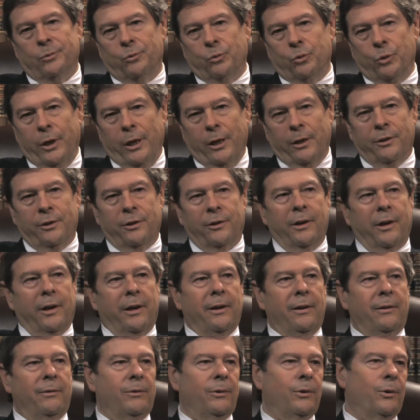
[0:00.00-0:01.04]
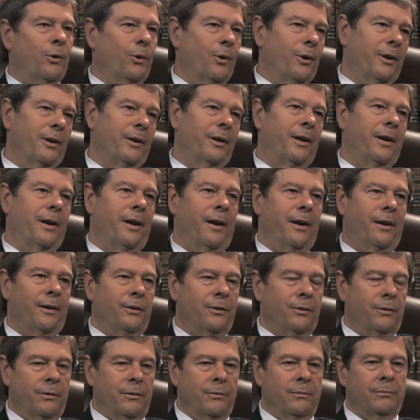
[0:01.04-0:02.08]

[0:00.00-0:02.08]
real estate, oil and gas,